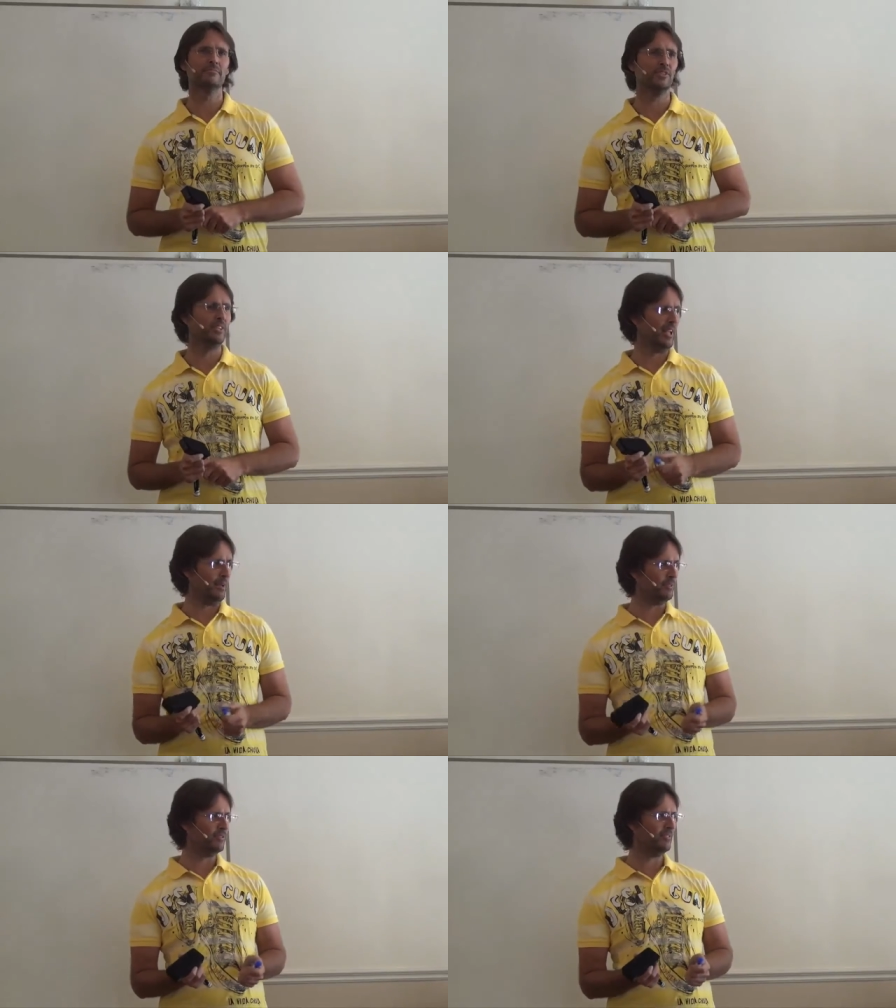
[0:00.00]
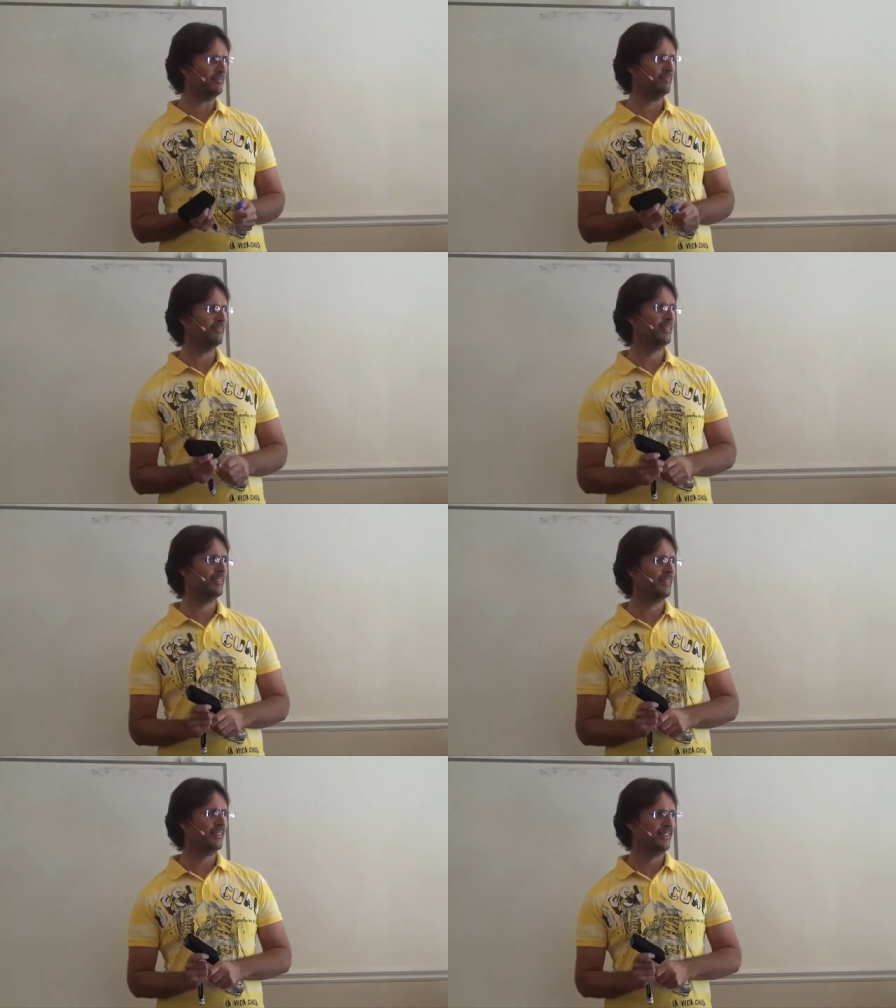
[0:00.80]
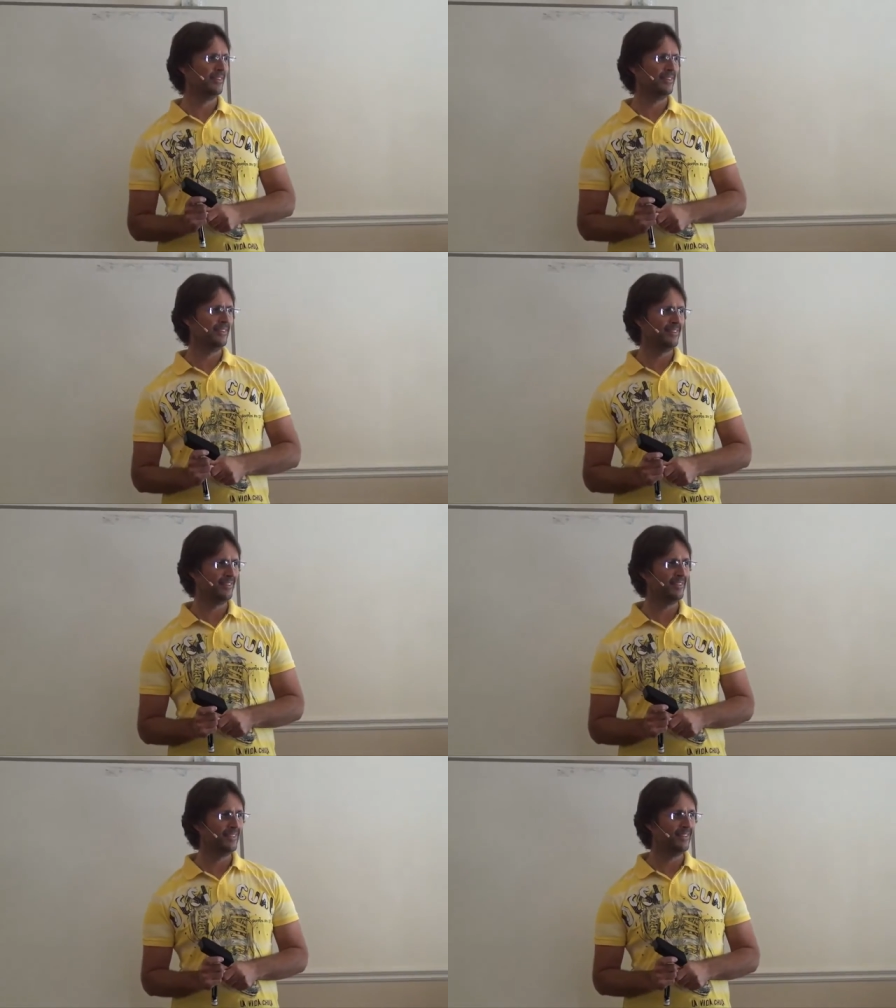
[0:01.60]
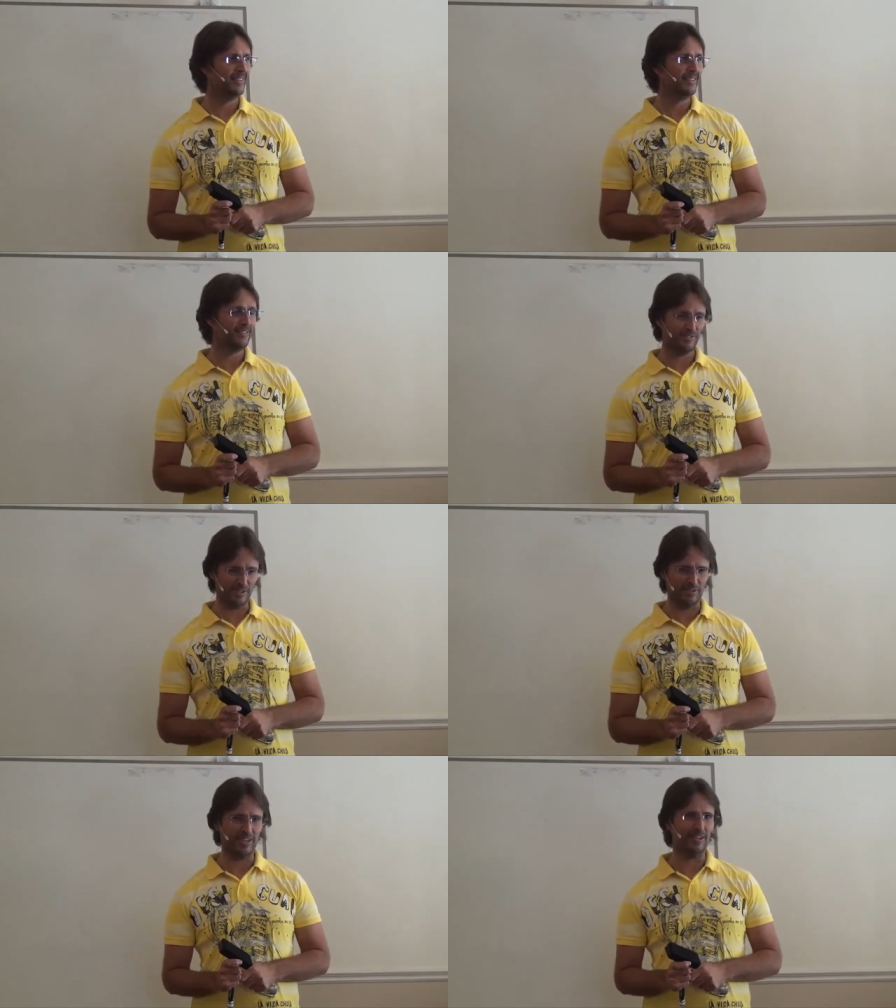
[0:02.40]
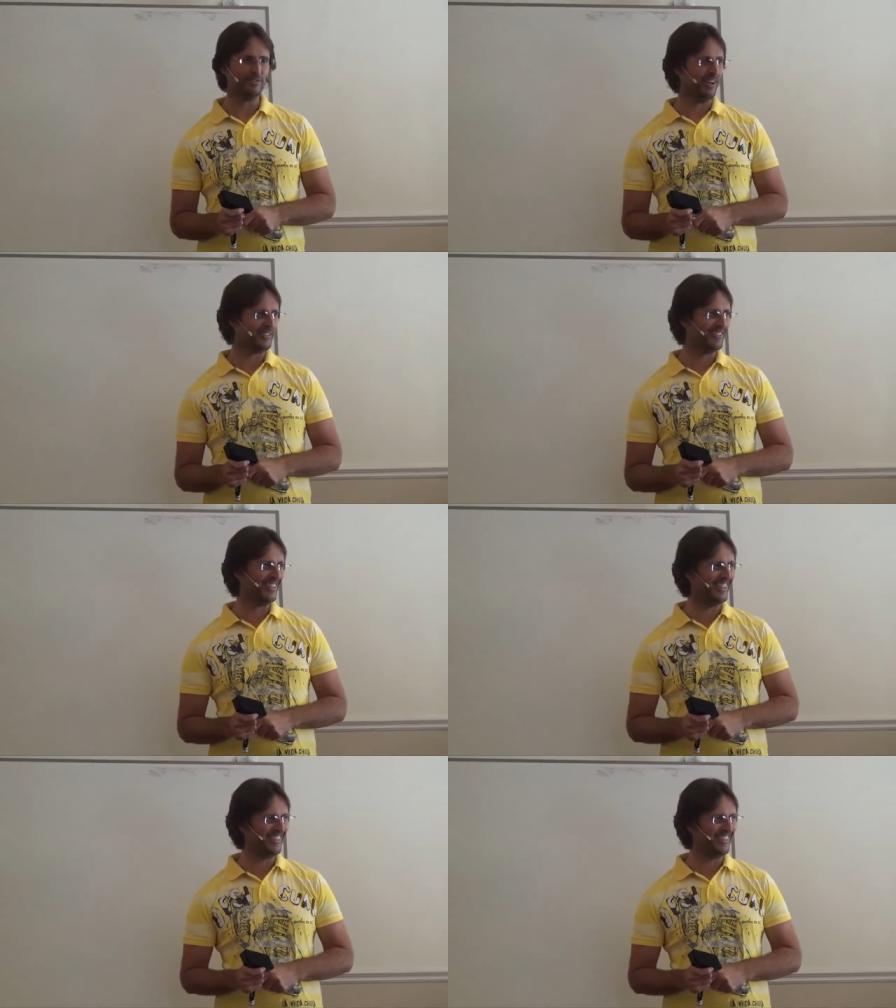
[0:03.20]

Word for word: That's, did it happen to them? Yeah, it did happen to them. Oh, so okay.